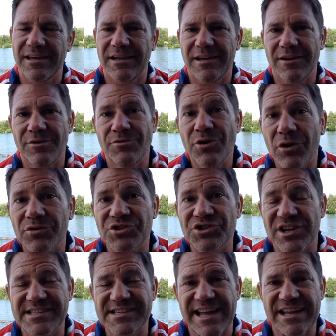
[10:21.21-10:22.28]
you know, not
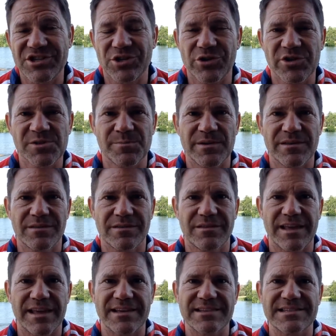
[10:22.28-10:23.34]
just hedgehogs, but
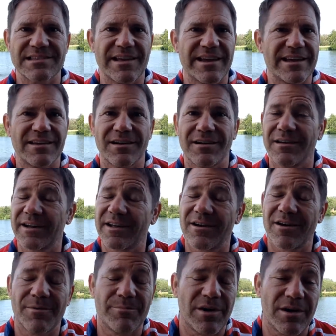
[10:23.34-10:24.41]
things like
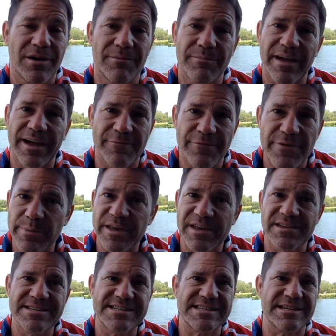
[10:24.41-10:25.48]
our
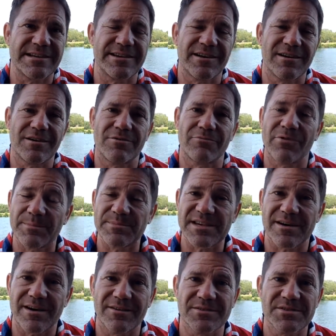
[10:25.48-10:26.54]
amphibians and our
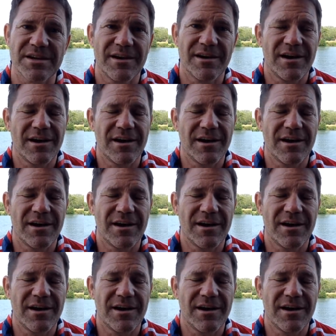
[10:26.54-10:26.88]
reptiles